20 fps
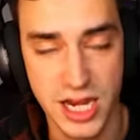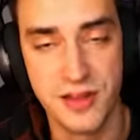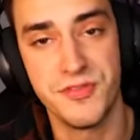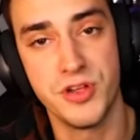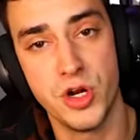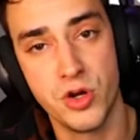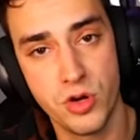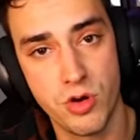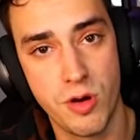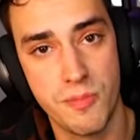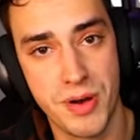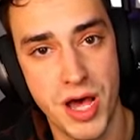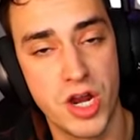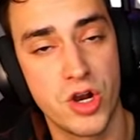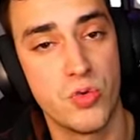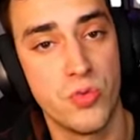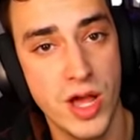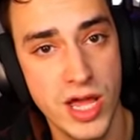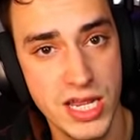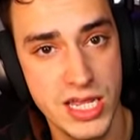And if you don't know what
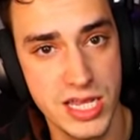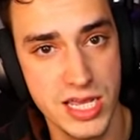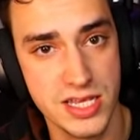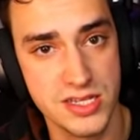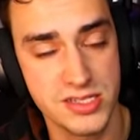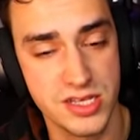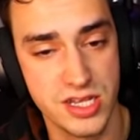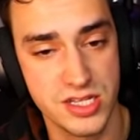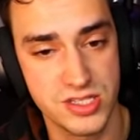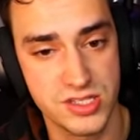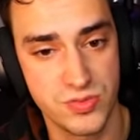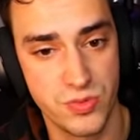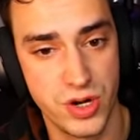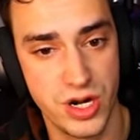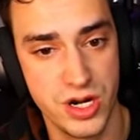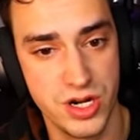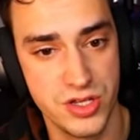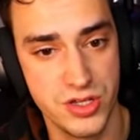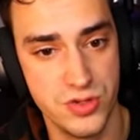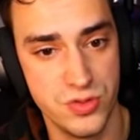bottle running is, it's
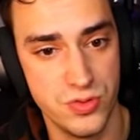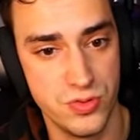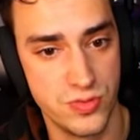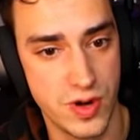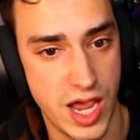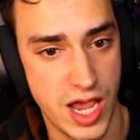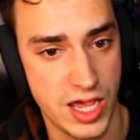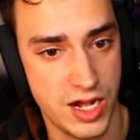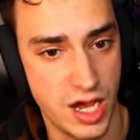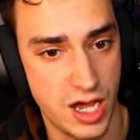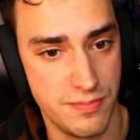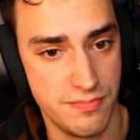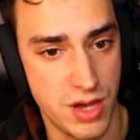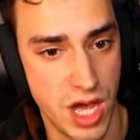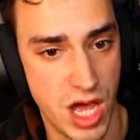where you ride on